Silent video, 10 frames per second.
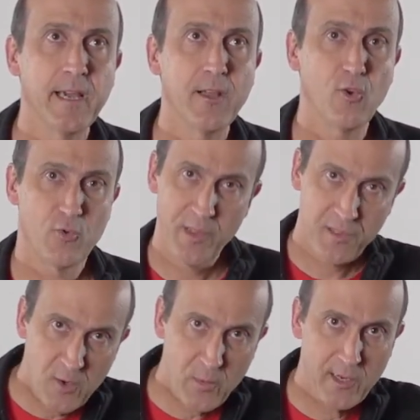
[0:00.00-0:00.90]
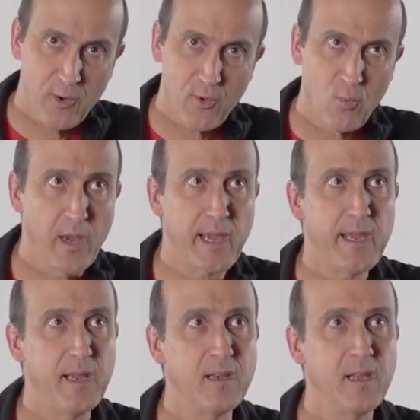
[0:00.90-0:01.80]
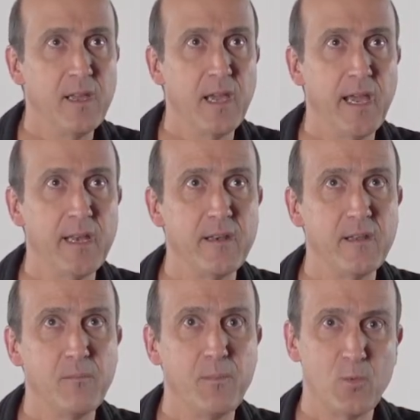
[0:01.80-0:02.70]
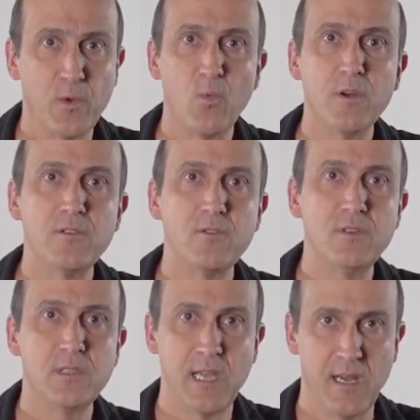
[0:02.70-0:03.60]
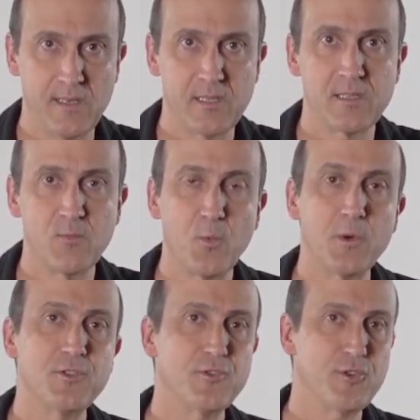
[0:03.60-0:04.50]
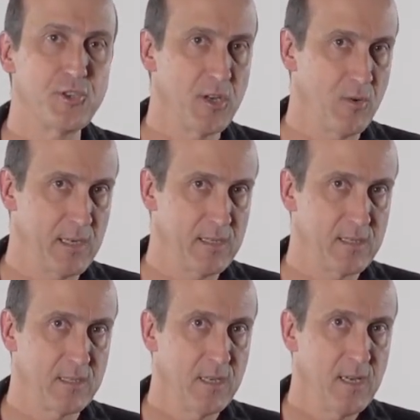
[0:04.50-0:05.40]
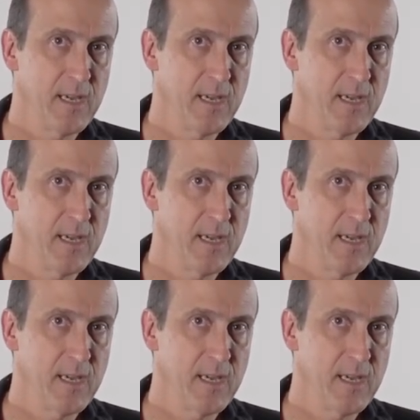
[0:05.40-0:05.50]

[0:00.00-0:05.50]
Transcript: Lord, we think we know the way, but we want you to tell us. We want you to show us.